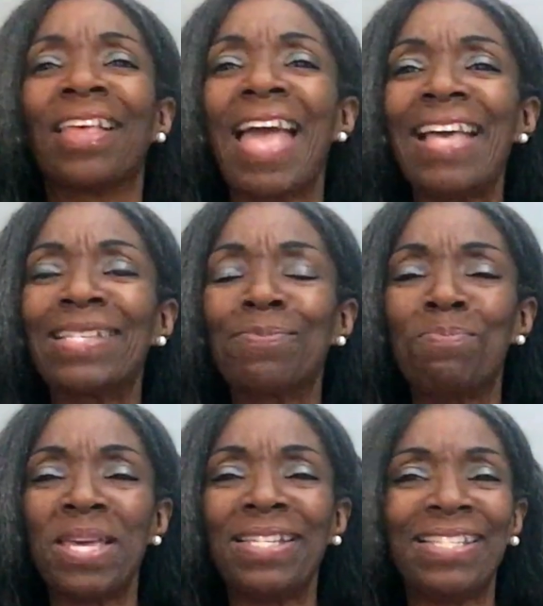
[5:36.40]
has
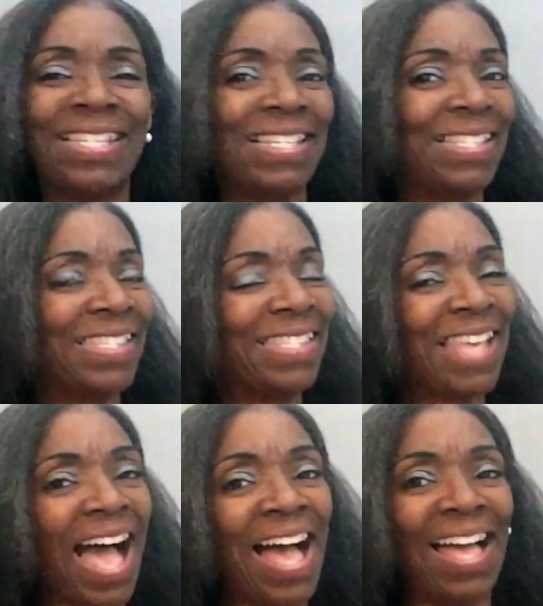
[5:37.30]
been
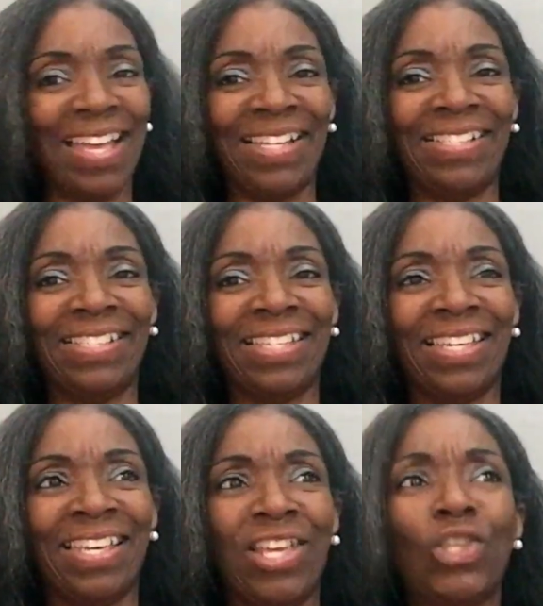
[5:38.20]
designed,
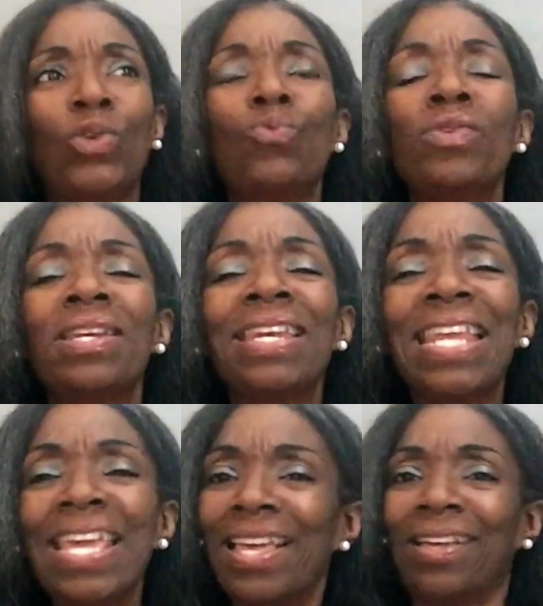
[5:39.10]

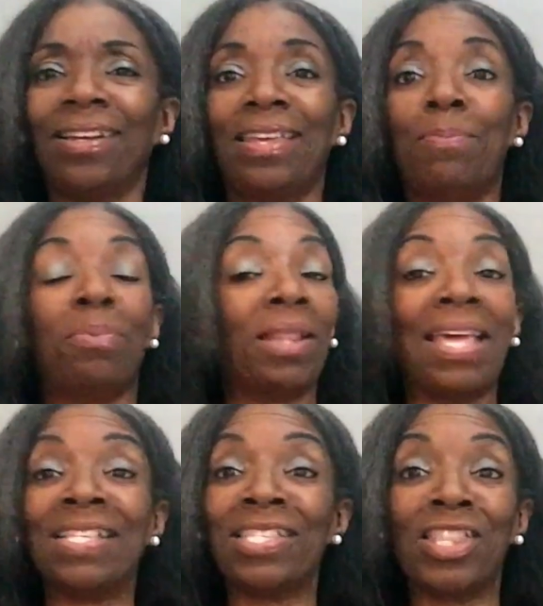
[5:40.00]
uniquely
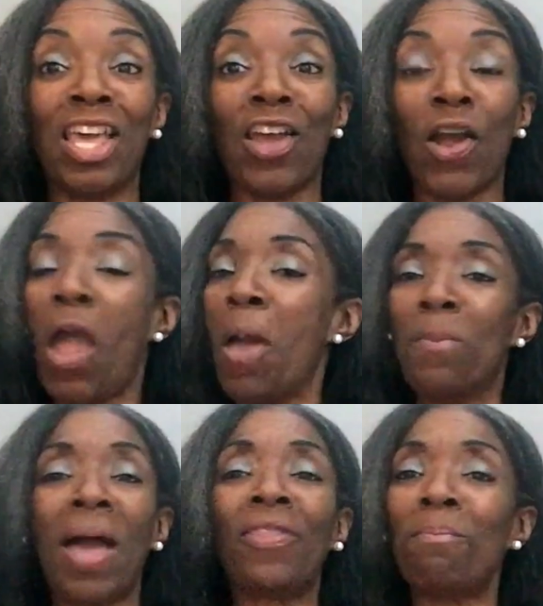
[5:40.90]
placed there
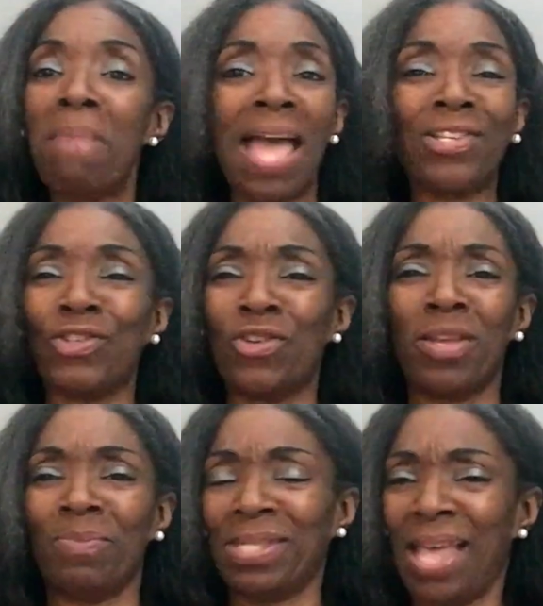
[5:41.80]
by the Master
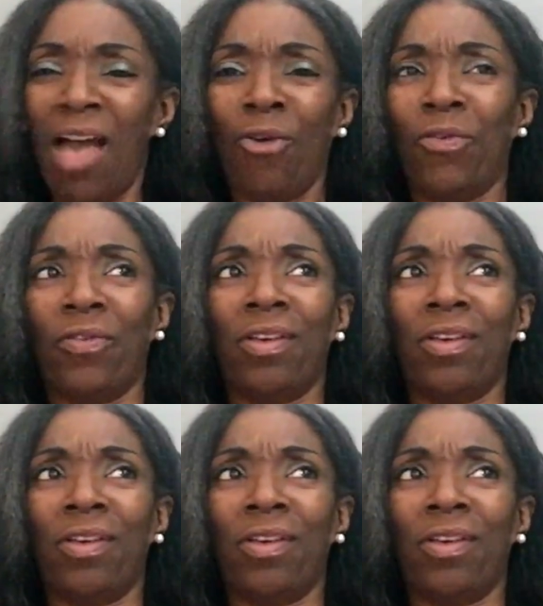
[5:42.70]
Himself.